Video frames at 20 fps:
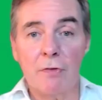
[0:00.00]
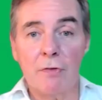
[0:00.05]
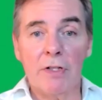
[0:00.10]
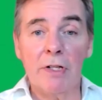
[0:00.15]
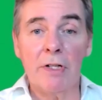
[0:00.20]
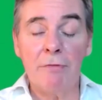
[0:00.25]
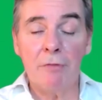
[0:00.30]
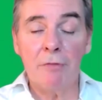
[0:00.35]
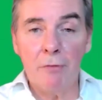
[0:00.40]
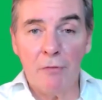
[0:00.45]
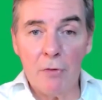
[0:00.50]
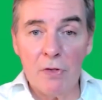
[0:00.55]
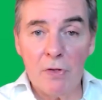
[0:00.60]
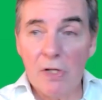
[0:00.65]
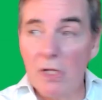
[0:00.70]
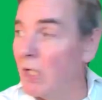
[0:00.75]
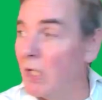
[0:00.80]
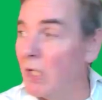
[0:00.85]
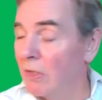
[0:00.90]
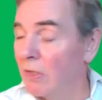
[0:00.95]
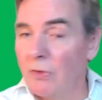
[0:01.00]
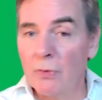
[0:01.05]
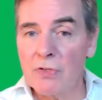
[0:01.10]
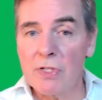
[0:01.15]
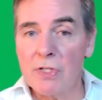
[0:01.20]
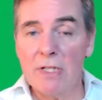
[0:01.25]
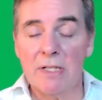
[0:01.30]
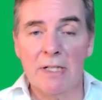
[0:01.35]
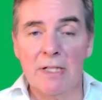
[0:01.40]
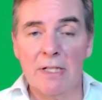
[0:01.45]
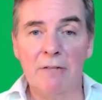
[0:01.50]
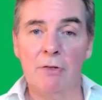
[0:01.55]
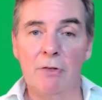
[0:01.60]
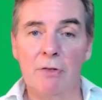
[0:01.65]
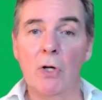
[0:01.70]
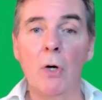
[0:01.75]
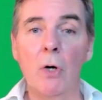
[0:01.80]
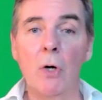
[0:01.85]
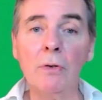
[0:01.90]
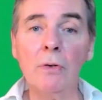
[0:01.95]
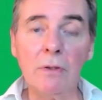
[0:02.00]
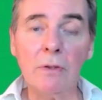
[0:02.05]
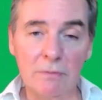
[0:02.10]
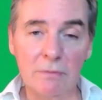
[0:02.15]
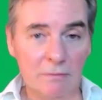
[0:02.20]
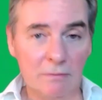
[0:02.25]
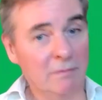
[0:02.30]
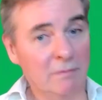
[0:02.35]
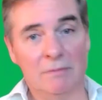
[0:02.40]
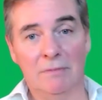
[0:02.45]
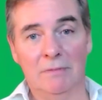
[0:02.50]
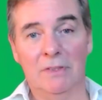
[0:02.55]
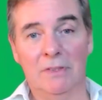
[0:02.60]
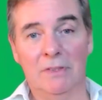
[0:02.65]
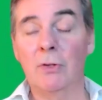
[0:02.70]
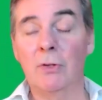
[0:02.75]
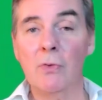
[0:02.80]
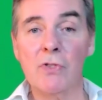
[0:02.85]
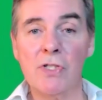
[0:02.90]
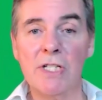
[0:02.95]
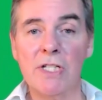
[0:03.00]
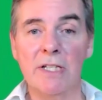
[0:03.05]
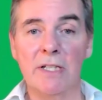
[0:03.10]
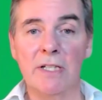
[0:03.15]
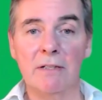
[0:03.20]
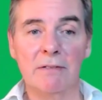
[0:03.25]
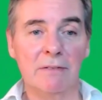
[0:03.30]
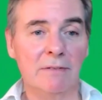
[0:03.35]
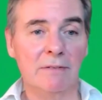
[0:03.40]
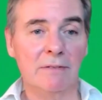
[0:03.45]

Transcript: for it, if you don't see it.